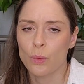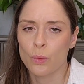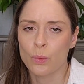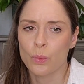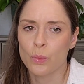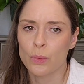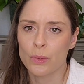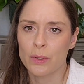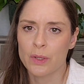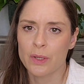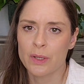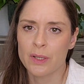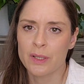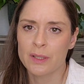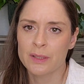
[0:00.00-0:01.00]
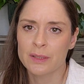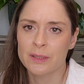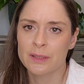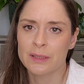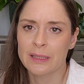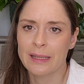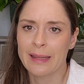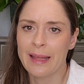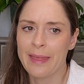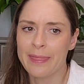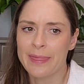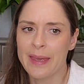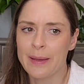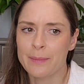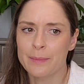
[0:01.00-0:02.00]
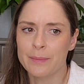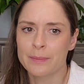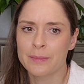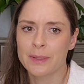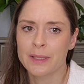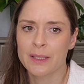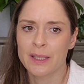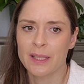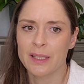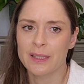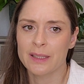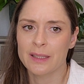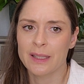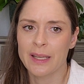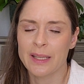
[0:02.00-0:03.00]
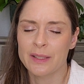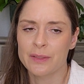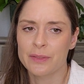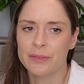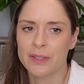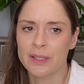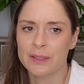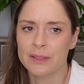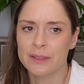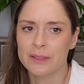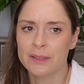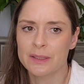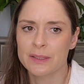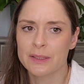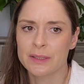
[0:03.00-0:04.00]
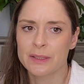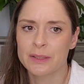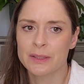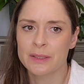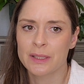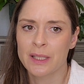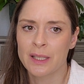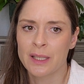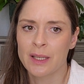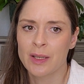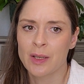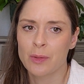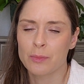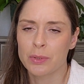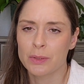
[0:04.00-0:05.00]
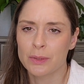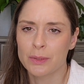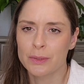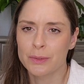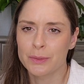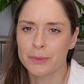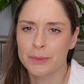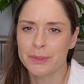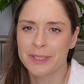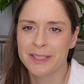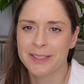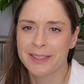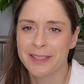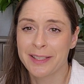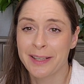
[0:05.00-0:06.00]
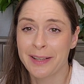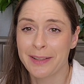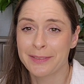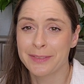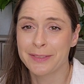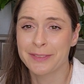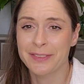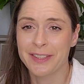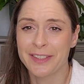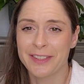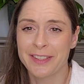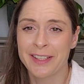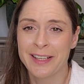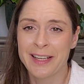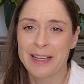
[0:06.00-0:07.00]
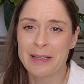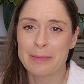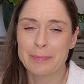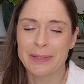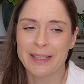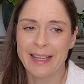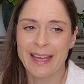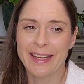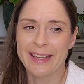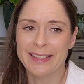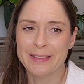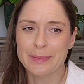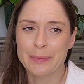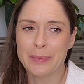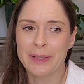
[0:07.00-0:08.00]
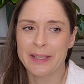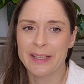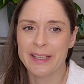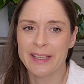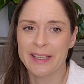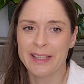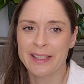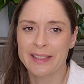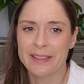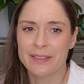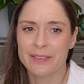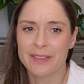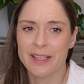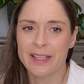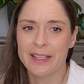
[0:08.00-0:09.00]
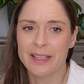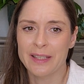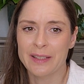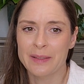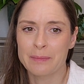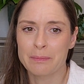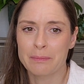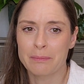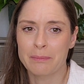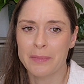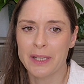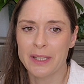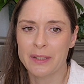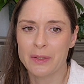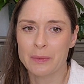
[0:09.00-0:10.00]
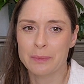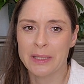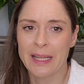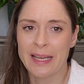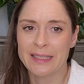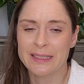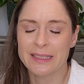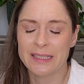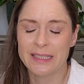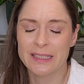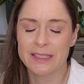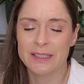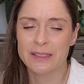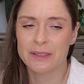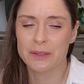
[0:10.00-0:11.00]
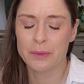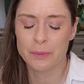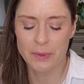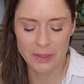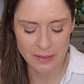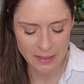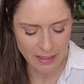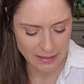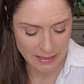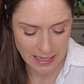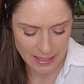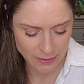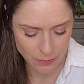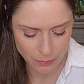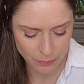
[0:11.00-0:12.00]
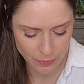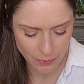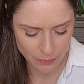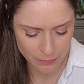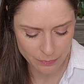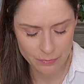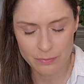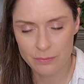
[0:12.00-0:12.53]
or let them in the landfills pollute half of our planet by creating microplastics or whatnot. I don't know.